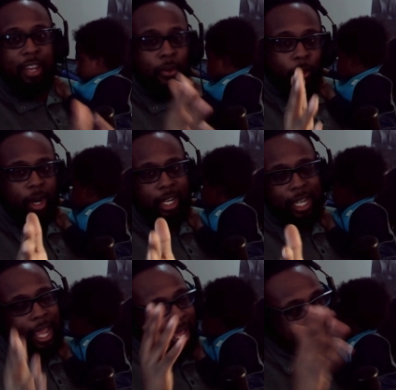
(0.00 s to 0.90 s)
Orton
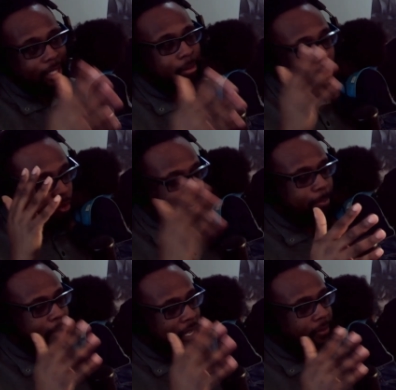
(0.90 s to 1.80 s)
has some great
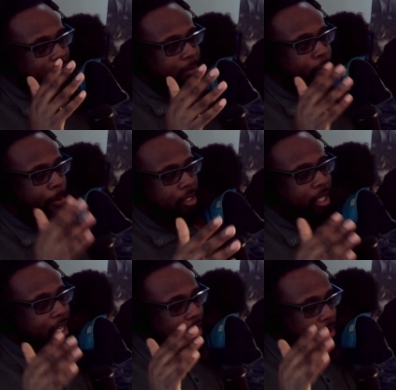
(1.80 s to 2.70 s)
babyface moments
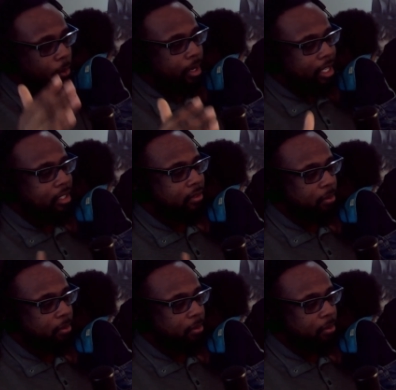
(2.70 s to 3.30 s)
during his